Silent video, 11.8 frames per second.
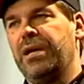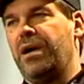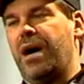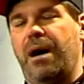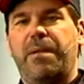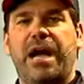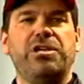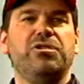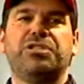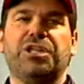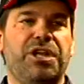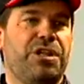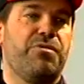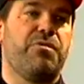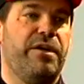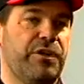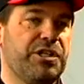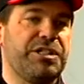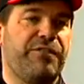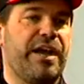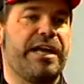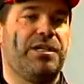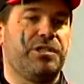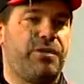Um, I use it in the rivers if
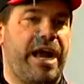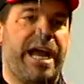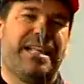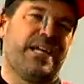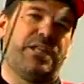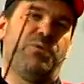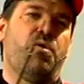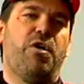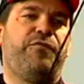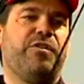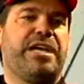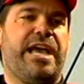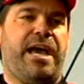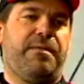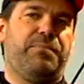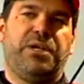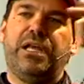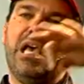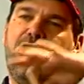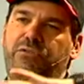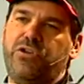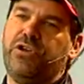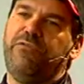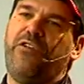I can drag, like in the wolf you can't, but if
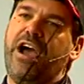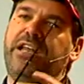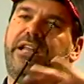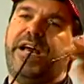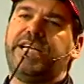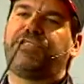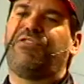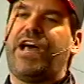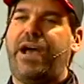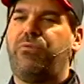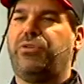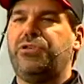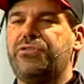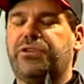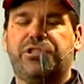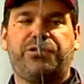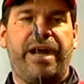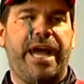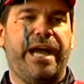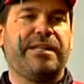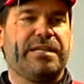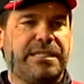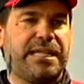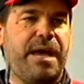you can find a nice flat where you can drag
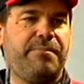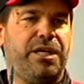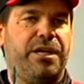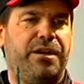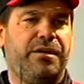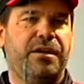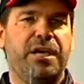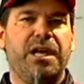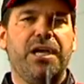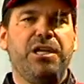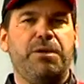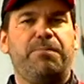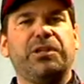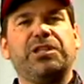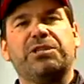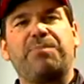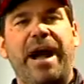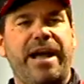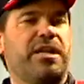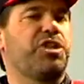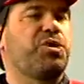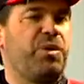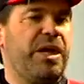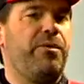this time of year, you put this behind a
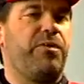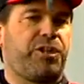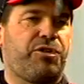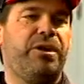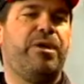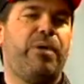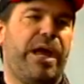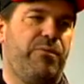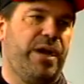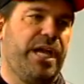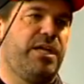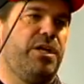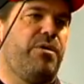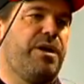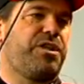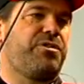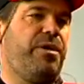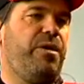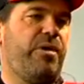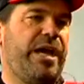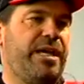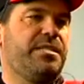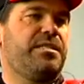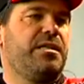three, three-way rig. You know what a
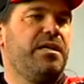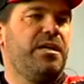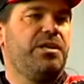three-way is?